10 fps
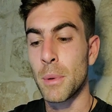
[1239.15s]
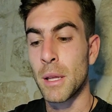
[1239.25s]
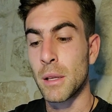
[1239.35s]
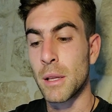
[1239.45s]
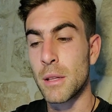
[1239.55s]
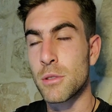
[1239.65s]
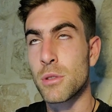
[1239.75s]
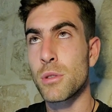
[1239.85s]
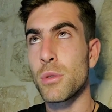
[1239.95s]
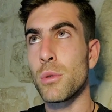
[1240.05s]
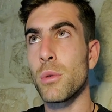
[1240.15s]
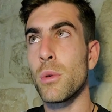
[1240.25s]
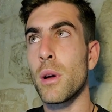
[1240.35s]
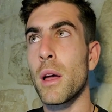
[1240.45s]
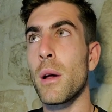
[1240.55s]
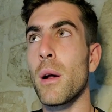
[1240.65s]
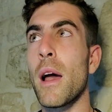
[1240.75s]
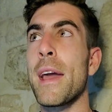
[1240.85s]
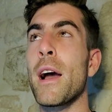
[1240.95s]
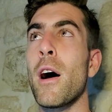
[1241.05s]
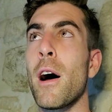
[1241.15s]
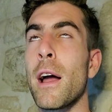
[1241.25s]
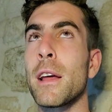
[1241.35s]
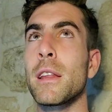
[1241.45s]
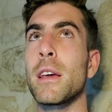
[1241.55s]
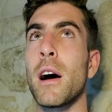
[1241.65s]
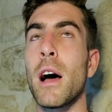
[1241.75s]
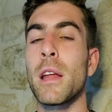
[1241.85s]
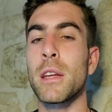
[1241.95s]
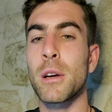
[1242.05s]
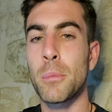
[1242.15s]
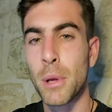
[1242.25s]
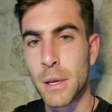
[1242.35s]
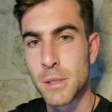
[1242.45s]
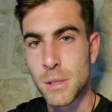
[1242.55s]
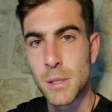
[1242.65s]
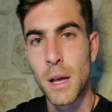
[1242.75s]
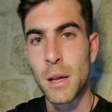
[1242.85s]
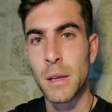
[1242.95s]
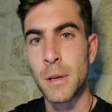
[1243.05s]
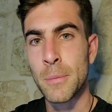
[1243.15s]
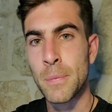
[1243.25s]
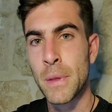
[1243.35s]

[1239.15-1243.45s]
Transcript: it leads to a highly, highly complex society.